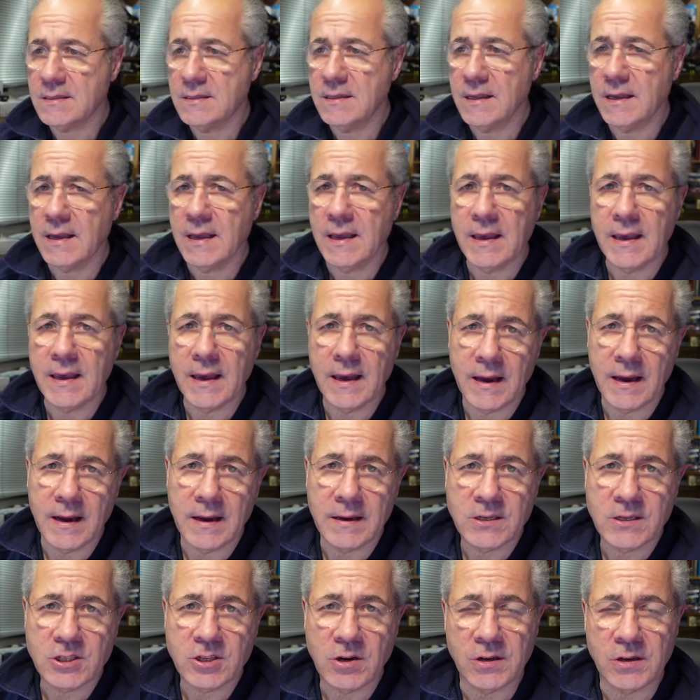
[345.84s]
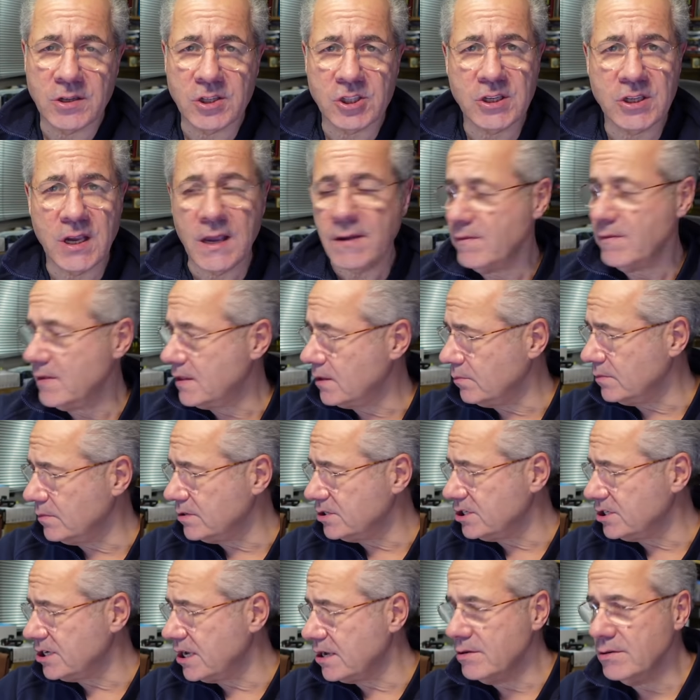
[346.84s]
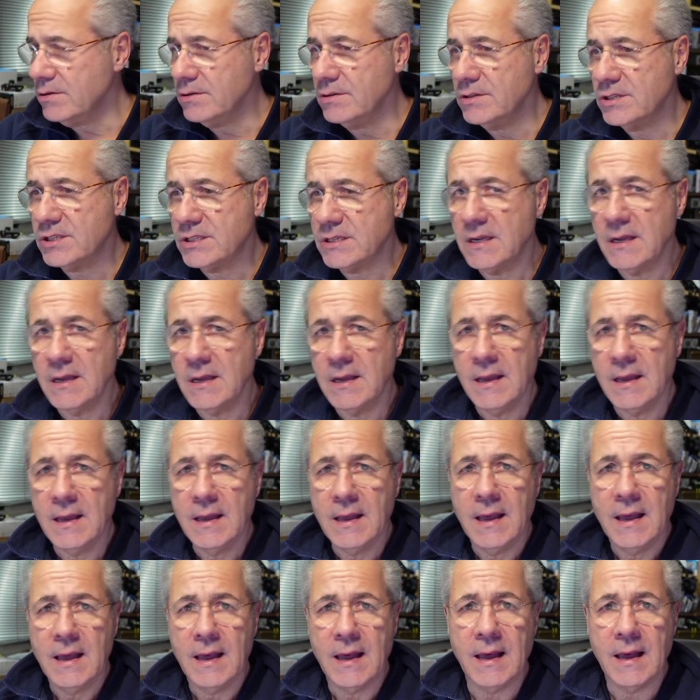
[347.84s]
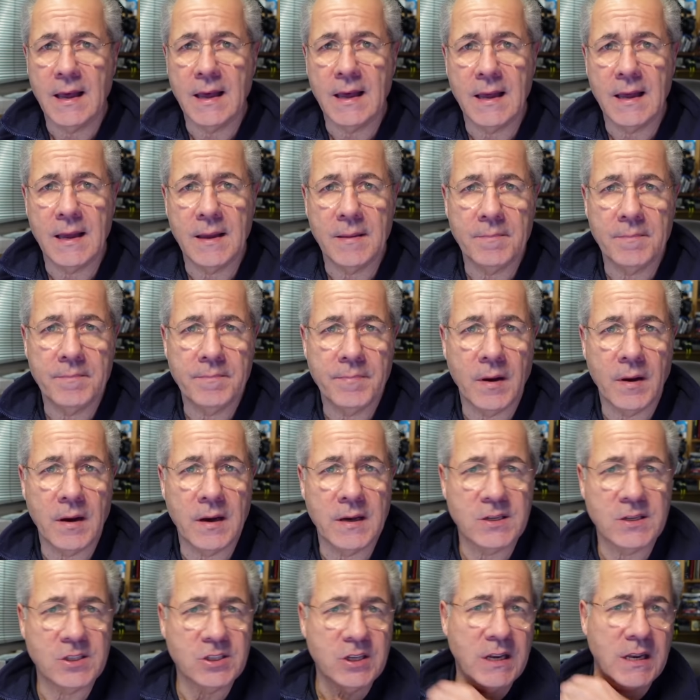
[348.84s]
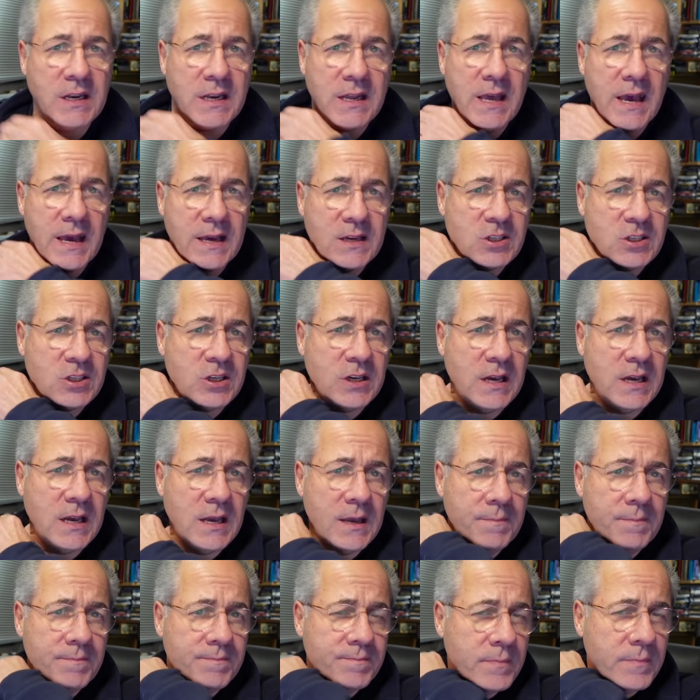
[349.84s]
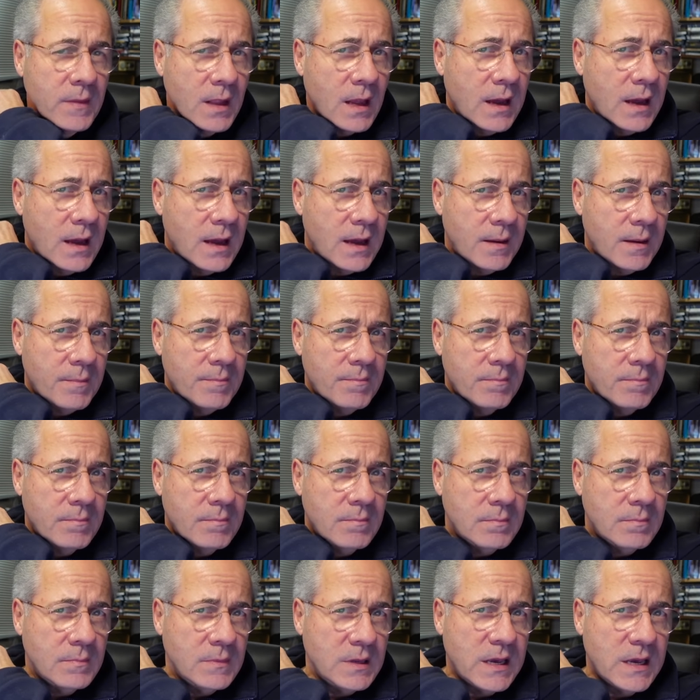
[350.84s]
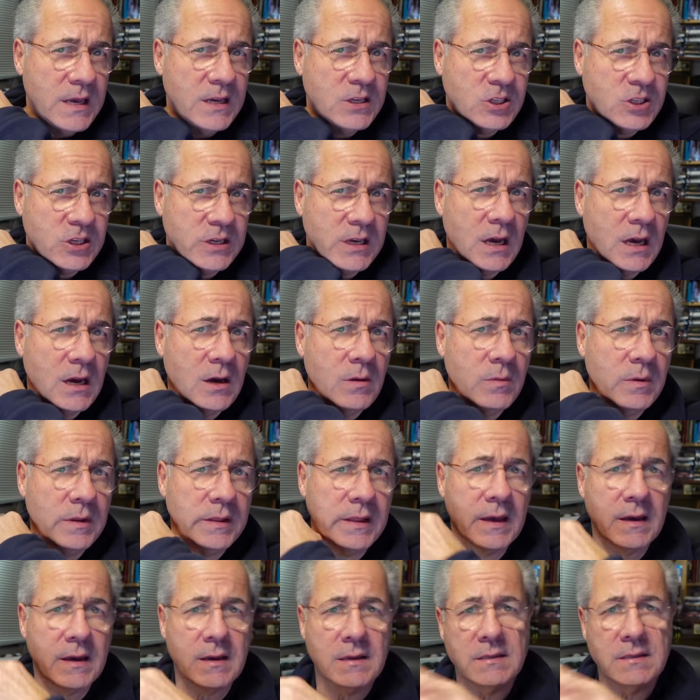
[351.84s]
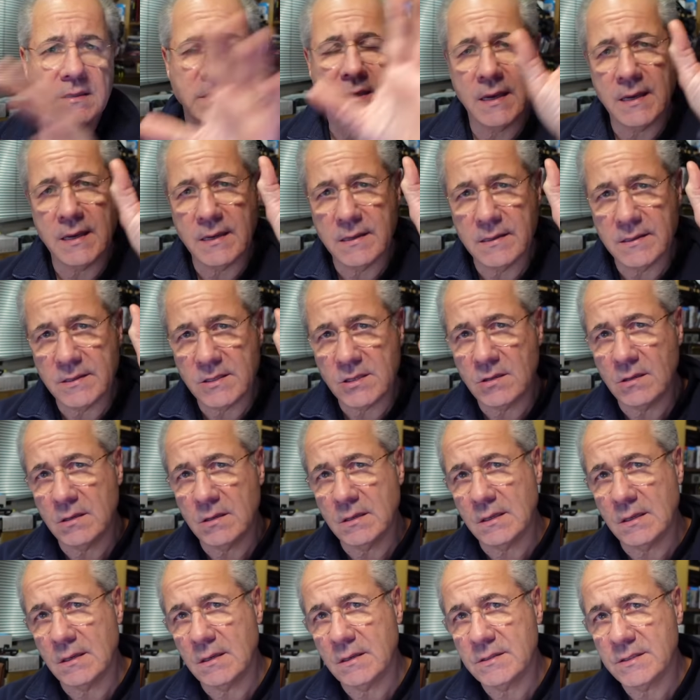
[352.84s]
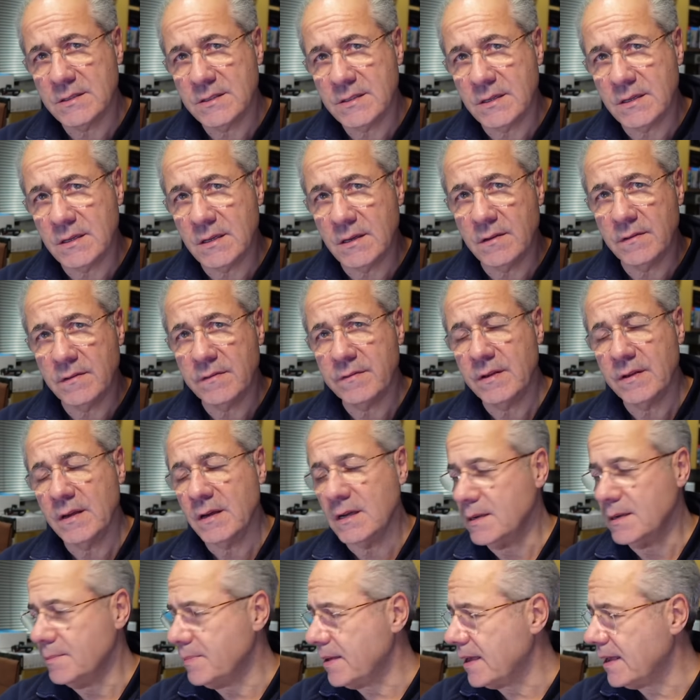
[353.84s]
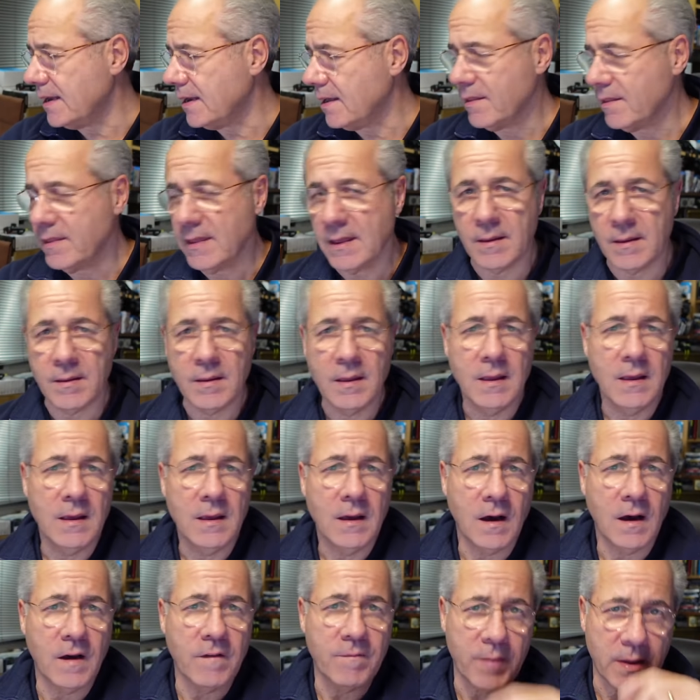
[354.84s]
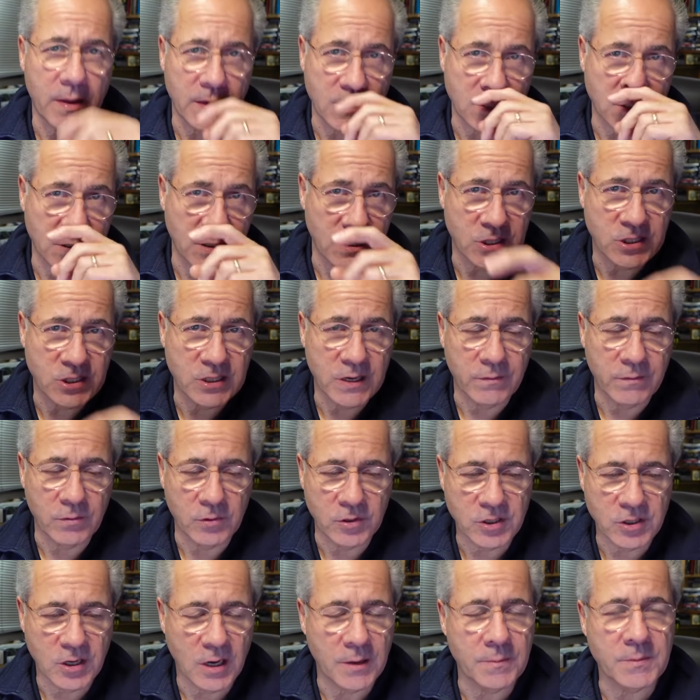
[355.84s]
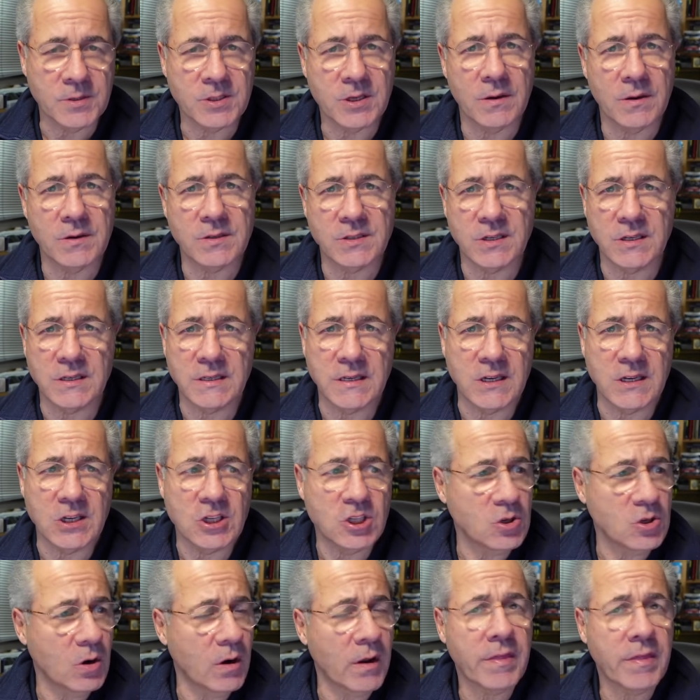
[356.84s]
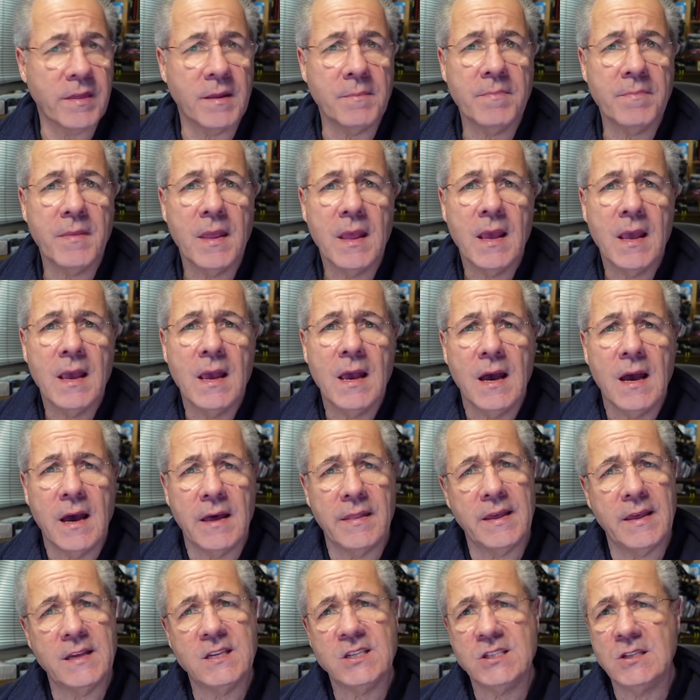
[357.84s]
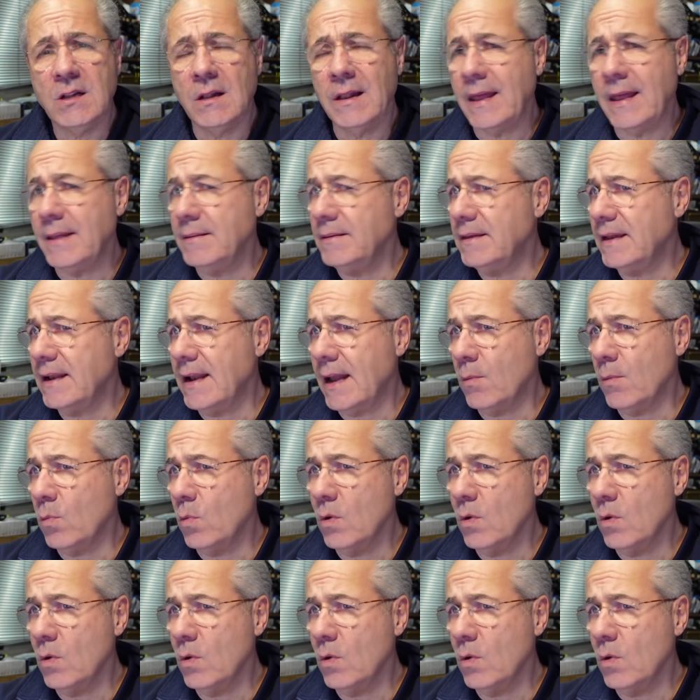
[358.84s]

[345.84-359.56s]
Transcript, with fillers: the uh, transceiver that was used um, by CDXC um, years ago when their containers got lost, and you've heard about it. I think I've mentioned it several times. So has indeed Jonathan, and they still ended up